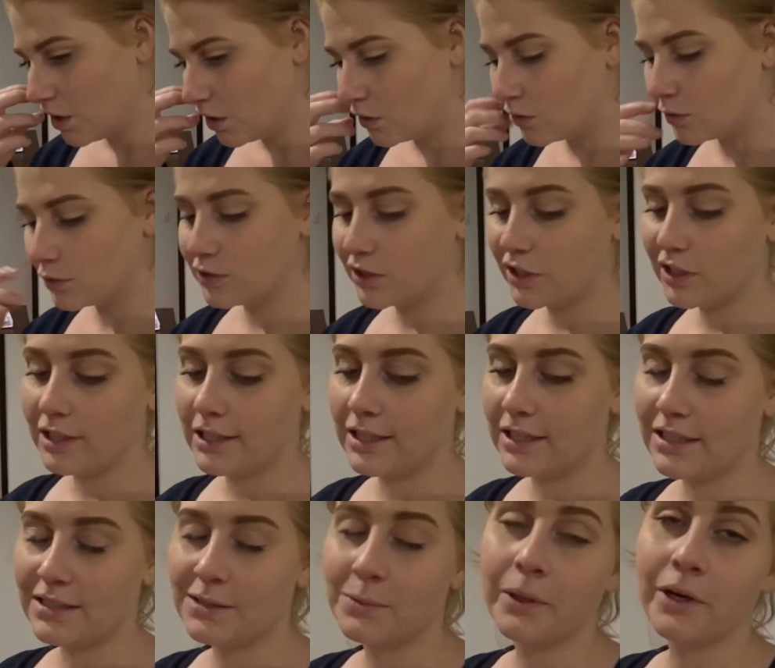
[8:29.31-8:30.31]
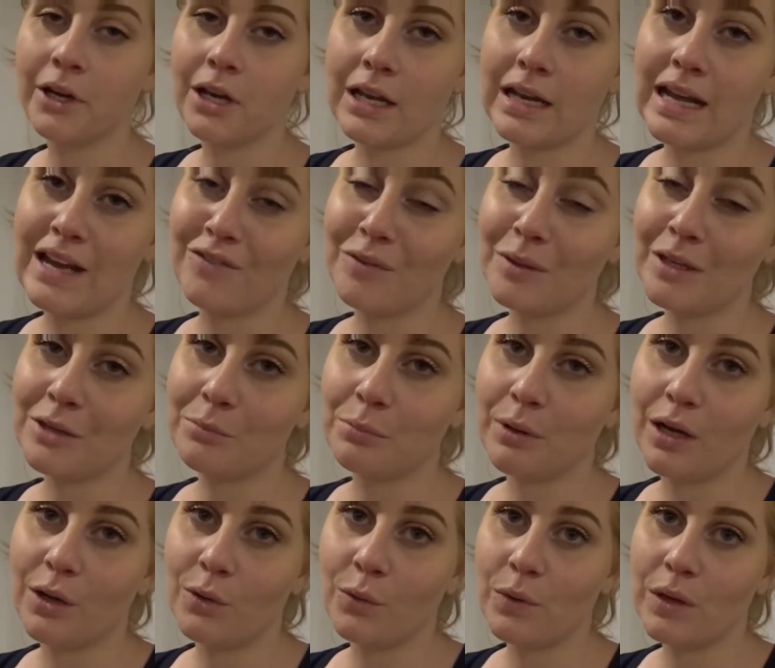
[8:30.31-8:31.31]
Also, he is wearing a nappy,
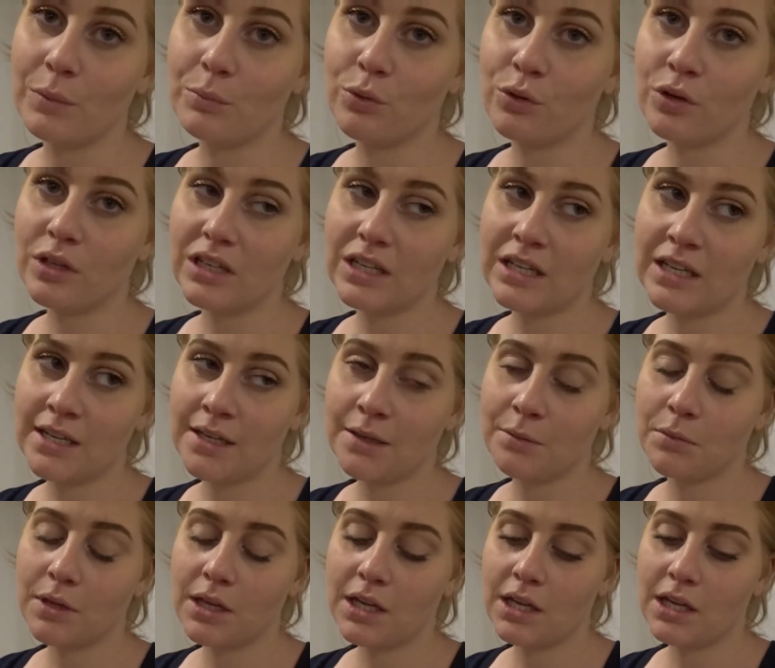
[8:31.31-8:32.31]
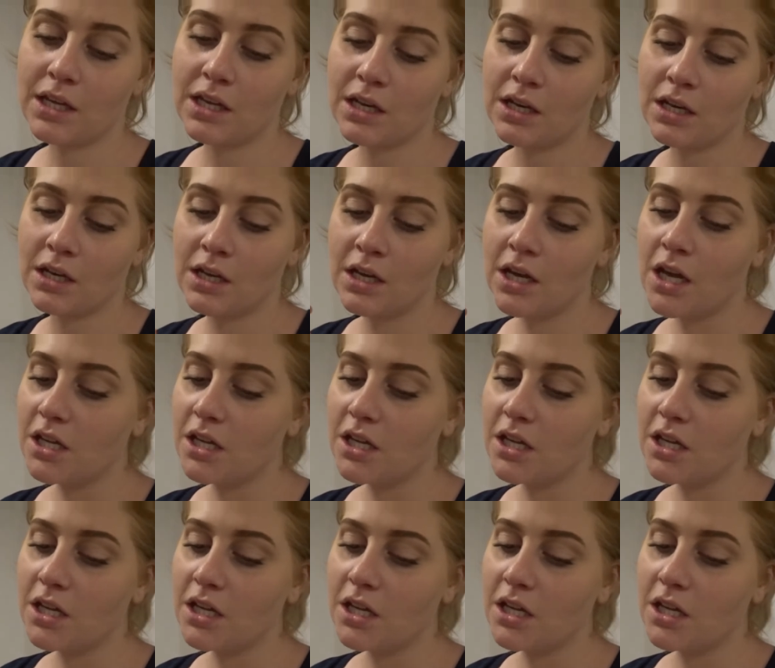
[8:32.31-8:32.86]
but we put him in